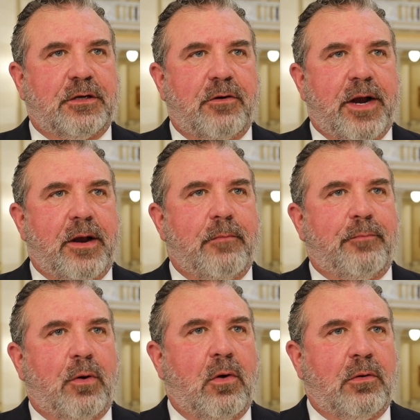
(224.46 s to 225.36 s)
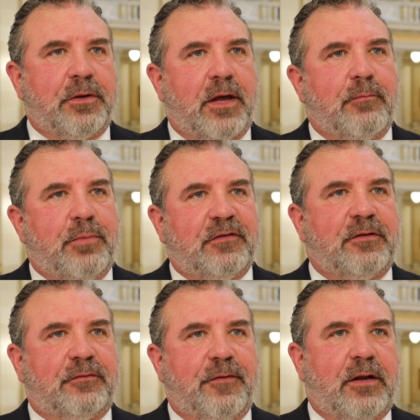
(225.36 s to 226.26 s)
to create a bold and
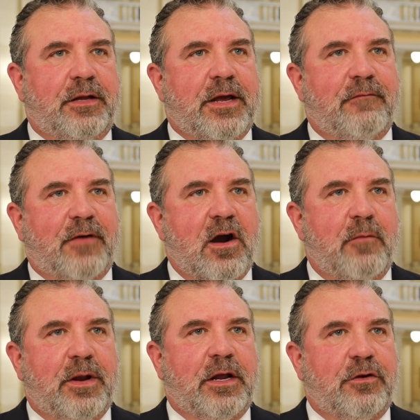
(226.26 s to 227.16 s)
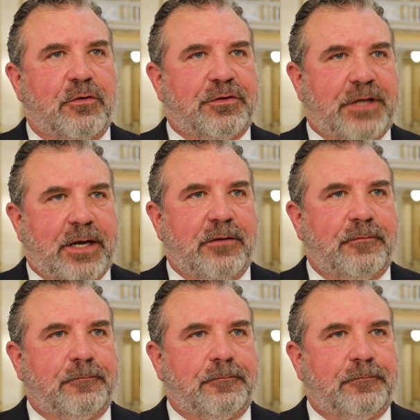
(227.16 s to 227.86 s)
business-friendly environment in your state.